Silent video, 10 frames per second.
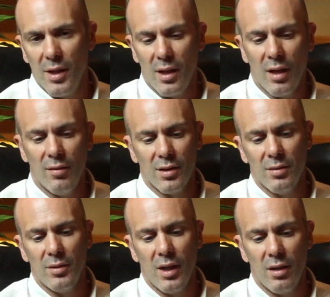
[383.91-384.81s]
and they gave us
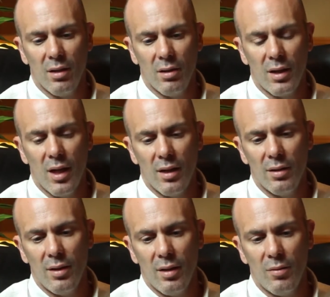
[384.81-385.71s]
some data to look at,
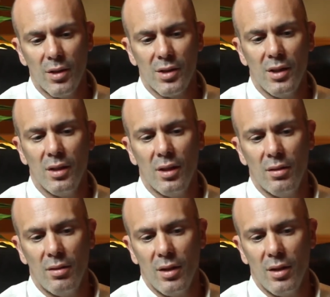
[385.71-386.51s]
and we're seeing that,